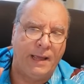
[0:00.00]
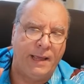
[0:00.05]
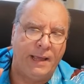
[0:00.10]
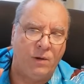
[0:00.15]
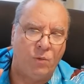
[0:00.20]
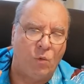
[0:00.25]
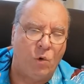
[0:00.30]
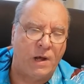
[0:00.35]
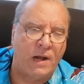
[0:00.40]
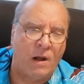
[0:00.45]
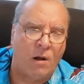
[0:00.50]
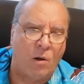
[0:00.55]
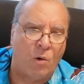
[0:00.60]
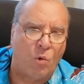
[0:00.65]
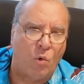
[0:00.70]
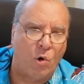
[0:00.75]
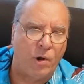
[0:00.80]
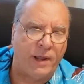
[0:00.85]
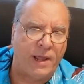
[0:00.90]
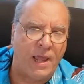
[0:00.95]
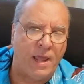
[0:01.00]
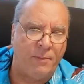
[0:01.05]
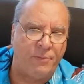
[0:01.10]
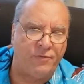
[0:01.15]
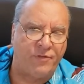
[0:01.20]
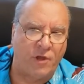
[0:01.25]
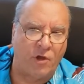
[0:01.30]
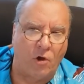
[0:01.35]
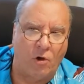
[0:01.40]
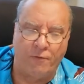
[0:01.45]
In 1 hour war
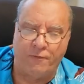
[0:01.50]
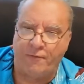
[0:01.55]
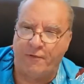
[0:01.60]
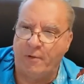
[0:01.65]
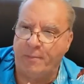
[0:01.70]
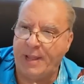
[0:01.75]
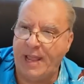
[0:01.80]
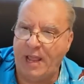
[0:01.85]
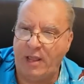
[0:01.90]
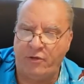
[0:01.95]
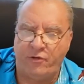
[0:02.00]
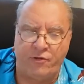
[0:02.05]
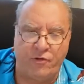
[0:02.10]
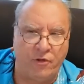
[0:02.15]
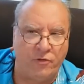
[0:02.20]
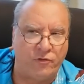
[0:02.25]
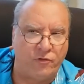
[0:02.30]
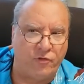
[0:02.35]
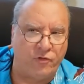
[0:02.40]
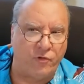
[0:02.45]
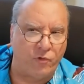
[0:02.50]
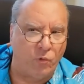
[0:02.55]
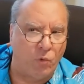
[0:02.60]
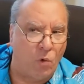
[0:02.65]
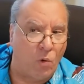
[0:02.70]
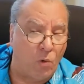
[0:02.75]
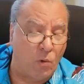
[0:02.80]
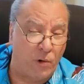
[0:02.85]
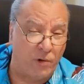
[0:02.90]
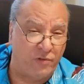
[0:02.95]
games, they go from ancients to
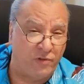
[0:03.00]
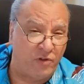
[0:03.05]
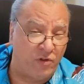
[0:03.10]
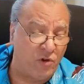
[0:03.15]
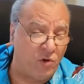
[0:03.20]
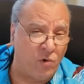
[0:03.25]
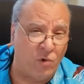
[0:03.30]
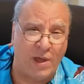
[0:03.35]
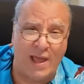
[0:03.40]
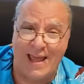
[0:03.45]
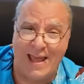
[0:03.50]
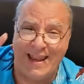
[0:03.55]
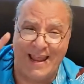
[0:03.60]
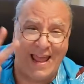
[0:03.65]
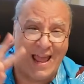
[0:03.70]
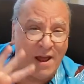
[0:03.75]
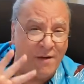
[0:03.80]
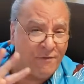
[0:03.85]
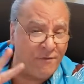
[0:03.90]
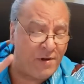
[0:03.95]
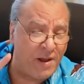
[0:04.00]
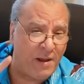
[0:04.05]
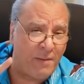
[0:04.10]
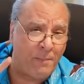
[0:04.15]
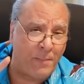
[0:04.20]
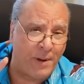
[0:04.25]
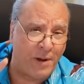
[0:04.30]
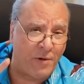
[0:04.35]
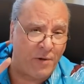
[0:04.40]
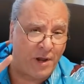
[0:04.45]
World War II, and every
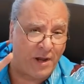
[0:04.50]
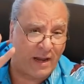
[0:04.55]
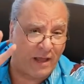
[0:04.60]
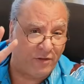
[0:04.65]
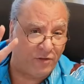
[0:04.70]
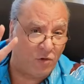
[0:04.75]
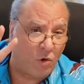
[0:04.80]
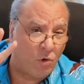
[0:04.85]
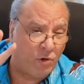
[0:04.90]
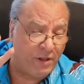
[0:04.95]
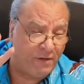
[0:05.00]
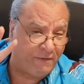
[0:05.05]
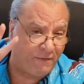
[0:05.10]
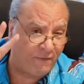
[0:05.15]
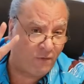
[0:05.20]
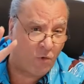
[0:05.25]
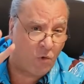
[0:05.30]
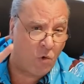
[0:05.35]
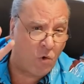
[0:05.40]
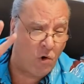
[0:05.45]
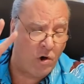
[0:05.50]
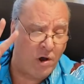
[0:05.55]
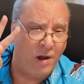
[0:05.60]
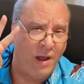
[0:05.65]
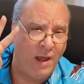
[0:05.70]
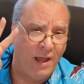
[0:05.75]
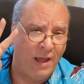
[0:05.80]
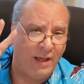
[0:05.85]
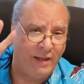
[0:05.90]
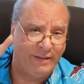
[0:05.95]
period has only
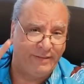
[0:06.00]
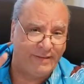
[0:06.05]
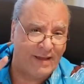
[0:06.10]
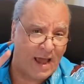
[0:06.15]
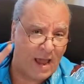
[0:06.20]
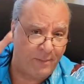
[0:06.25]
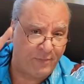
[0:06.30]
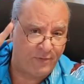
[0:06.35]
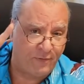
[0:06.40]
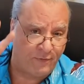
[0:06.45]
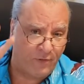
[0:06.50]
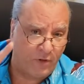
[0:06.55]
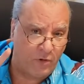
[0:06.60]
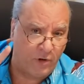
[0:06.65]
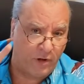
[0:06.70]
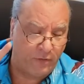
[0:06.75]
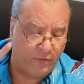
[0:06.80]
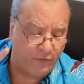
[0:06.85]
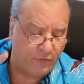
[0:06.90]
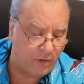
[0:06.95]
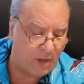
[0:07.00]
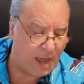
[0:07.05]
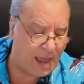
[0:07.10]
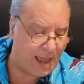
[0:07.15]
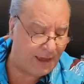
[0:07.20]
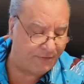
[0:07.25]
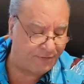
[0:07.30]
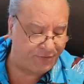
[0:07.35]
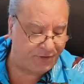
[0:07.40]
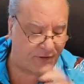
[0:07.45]
4 types of units. I
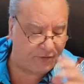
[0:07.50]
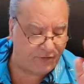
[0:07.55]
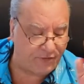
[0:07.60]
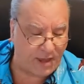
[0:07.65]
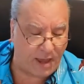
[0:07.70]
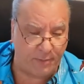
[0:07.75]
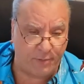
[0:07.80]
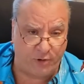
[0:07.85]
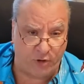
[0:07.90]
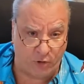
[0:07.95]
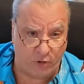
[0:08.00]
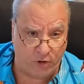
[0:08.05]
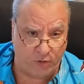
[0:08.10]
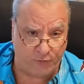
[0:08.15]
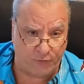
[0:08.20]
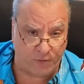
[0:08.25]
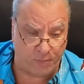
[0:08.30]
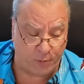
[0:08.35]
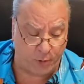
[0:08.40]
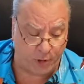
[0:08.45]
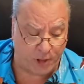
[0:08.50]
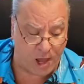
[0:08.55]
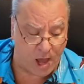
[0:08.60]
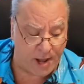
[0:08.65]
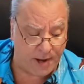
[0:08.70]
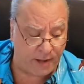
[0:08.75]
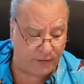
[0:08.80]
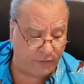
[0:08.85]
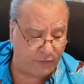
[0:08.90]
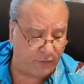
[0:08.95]
have 6 types of units for
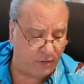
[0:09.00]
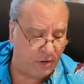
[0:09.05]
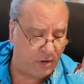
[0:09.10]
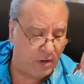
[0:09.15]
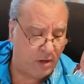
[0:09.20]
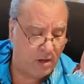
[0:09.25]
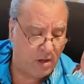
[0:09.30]
Napoleonics.